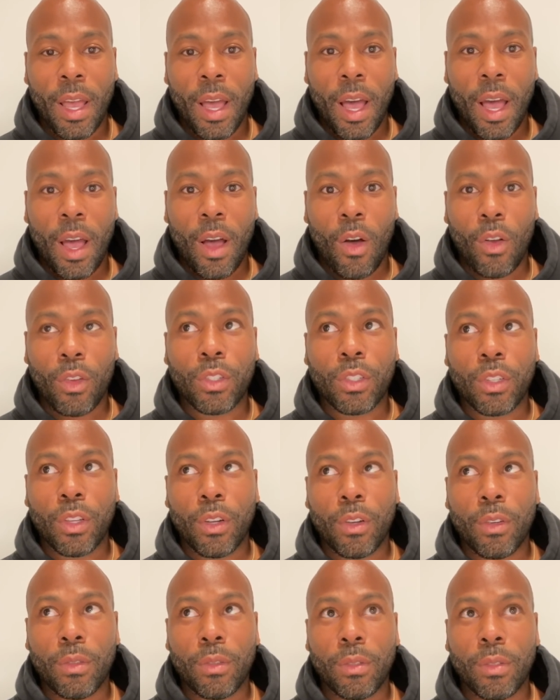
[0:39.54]
I
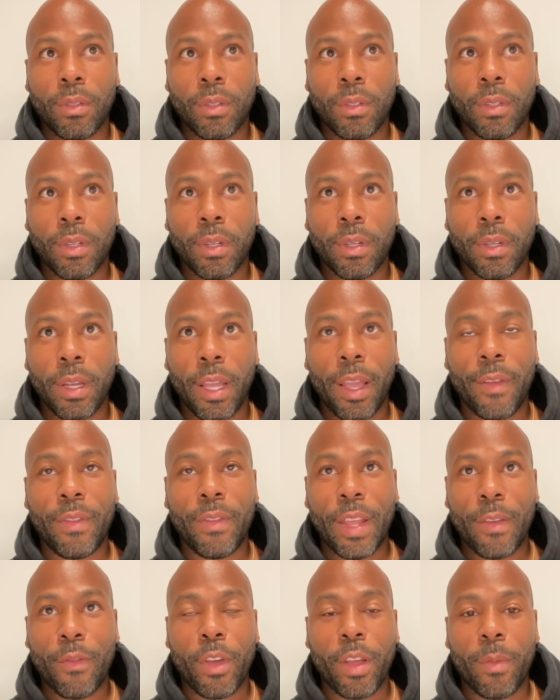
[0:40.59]
also have
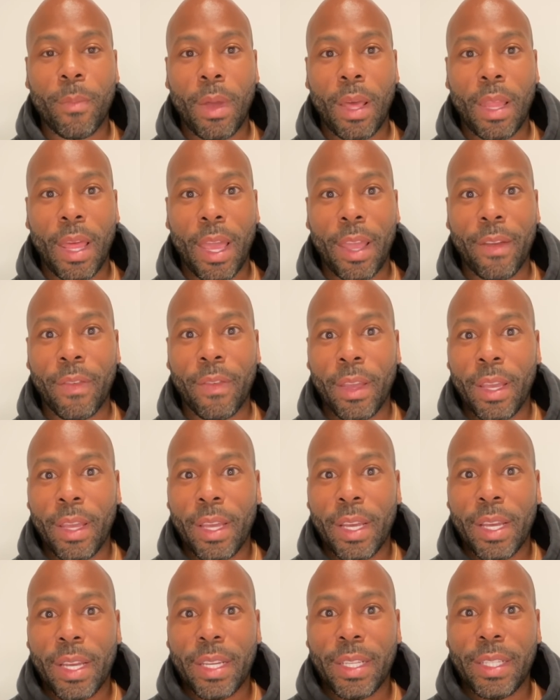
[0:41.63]
never in my life
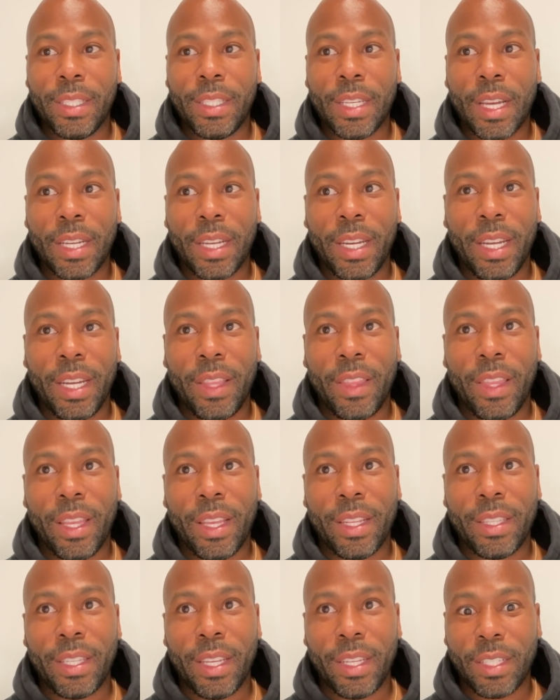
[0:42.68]
done anything
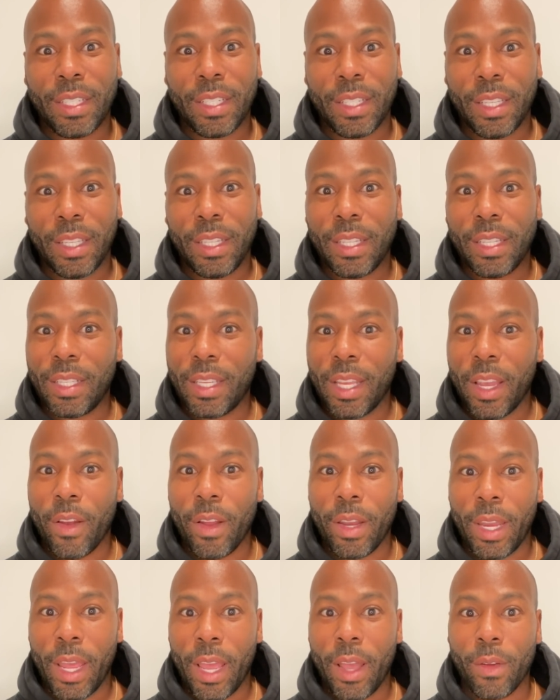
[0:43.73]
intentionally to tear
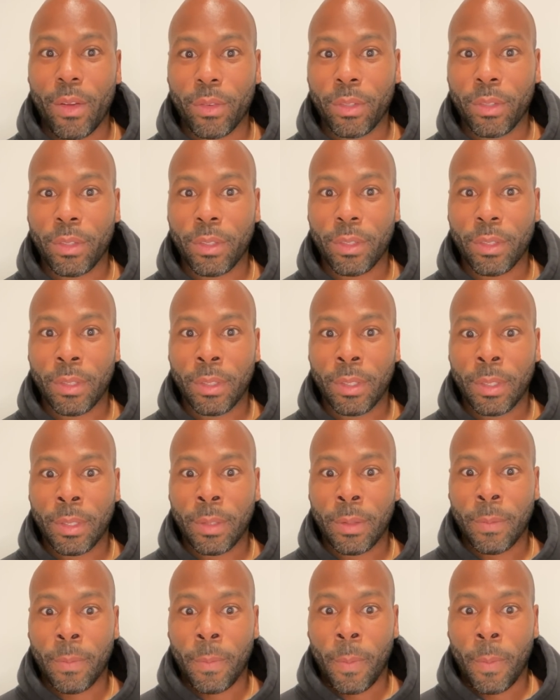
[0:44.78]
it down.
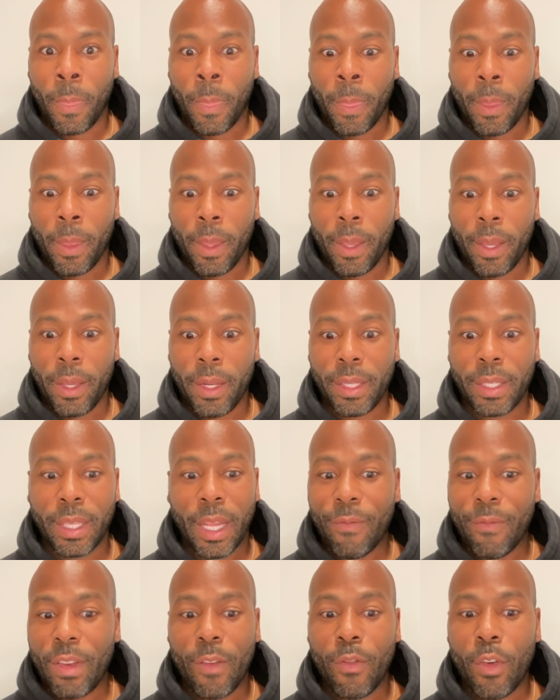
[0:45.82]
He said,
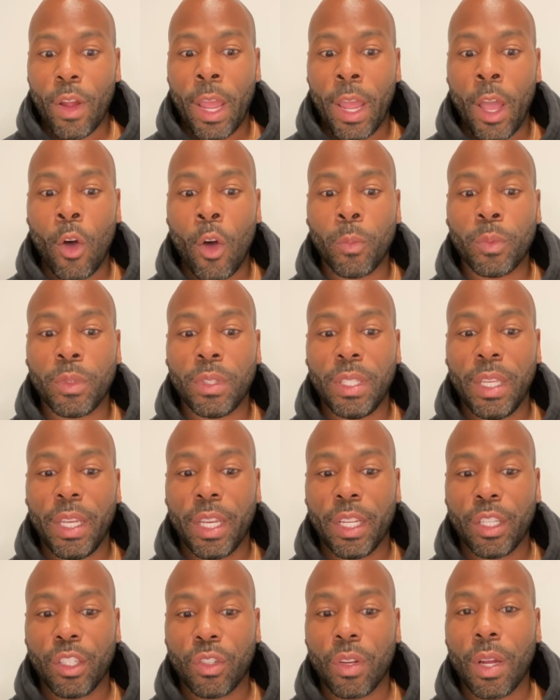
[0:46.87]
I've never helped
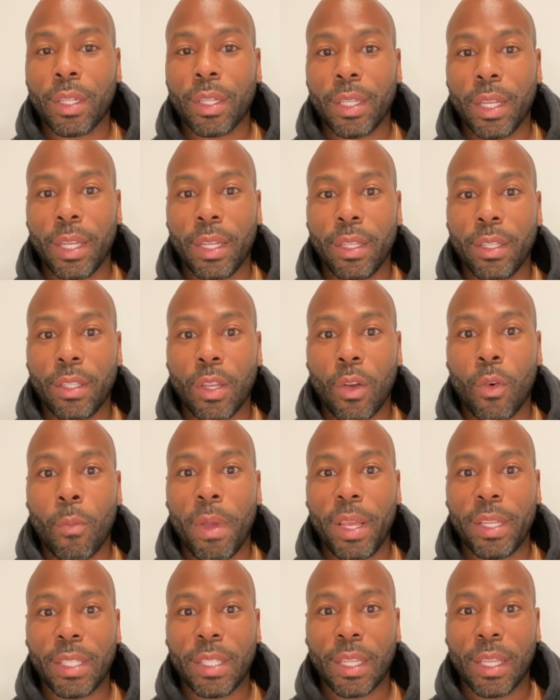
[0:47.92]
deconstruct it. So
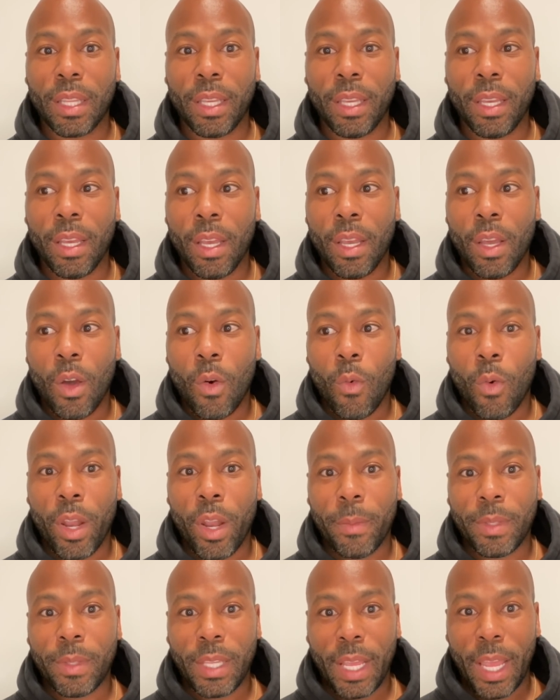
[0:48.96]
basically, what
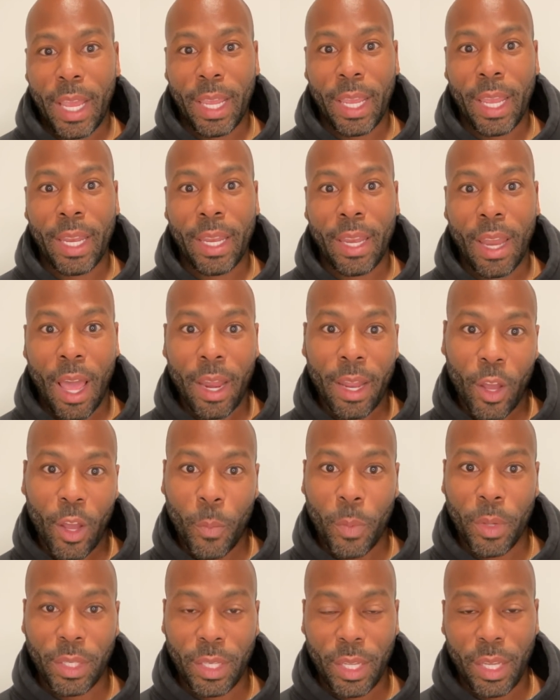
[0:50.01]
I'm saying in not
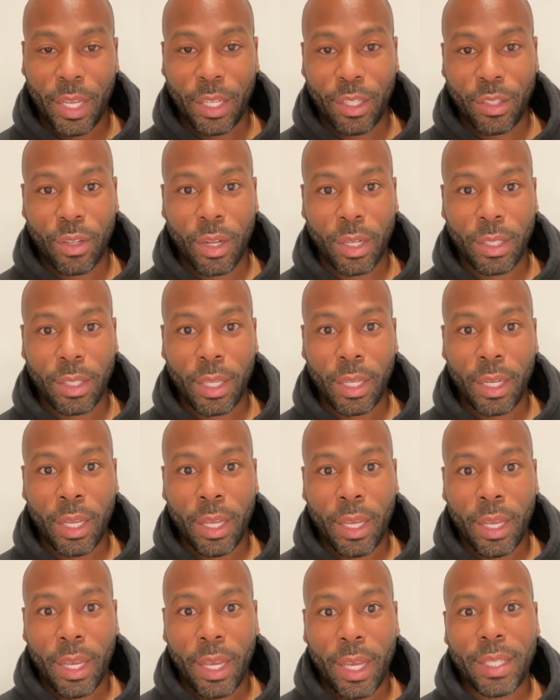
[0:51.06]
helping deconstruct it
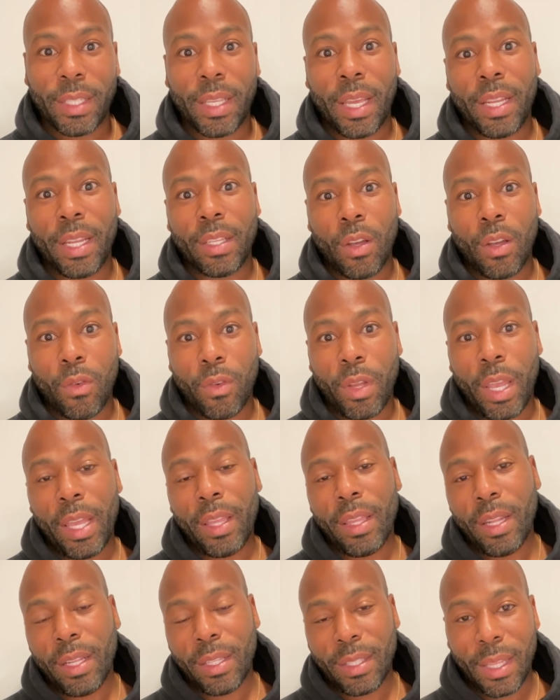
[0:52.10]
is that it's okay
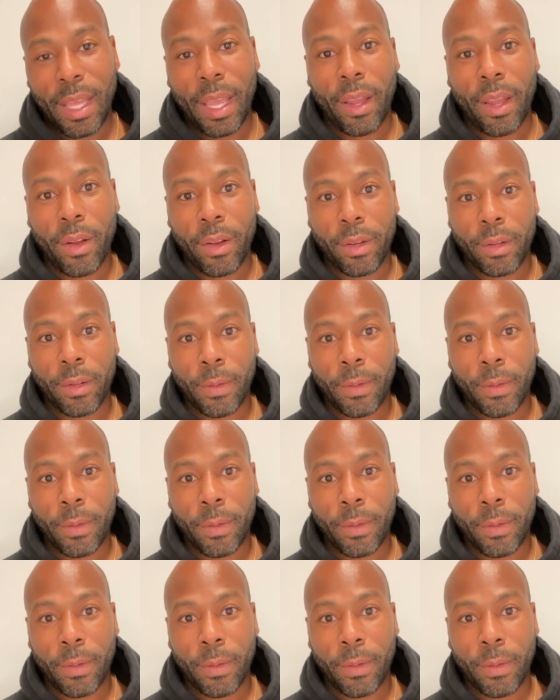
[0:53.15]
that it's there.